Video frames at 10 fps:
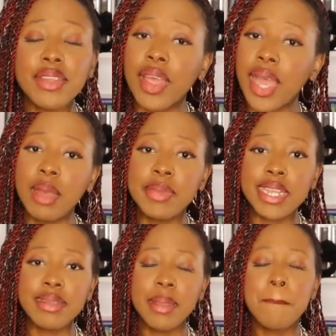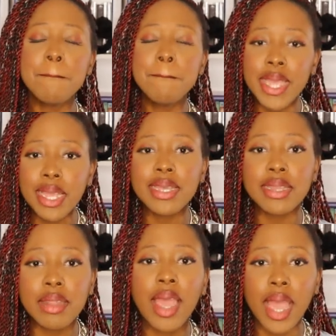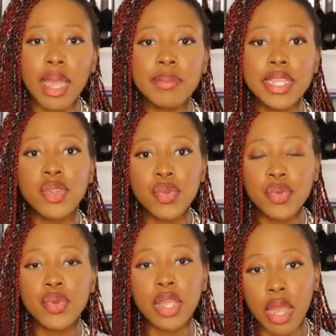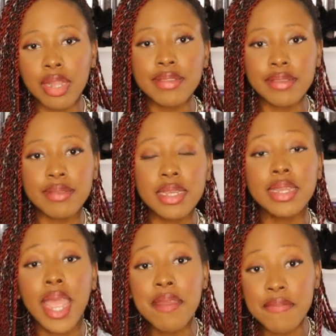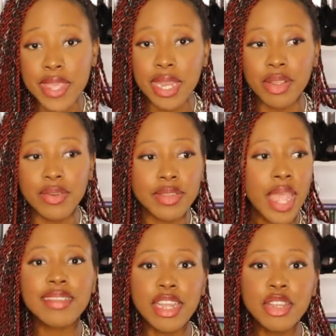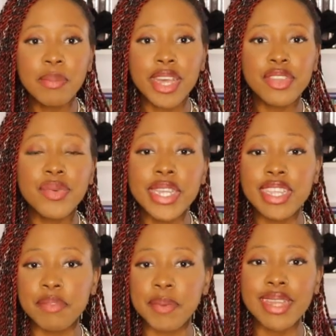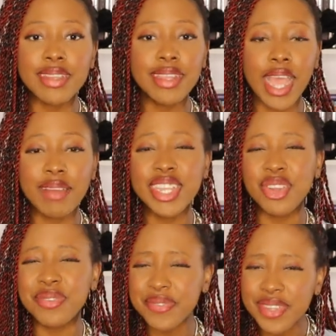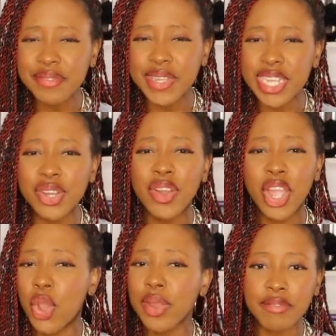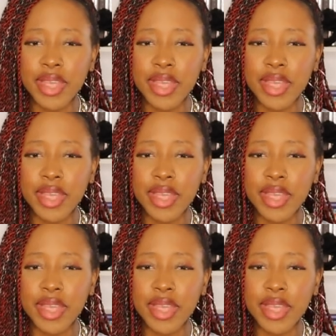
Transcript: it a habit. Make it a habit to do consistent videos. It's not about you expecting having your first video going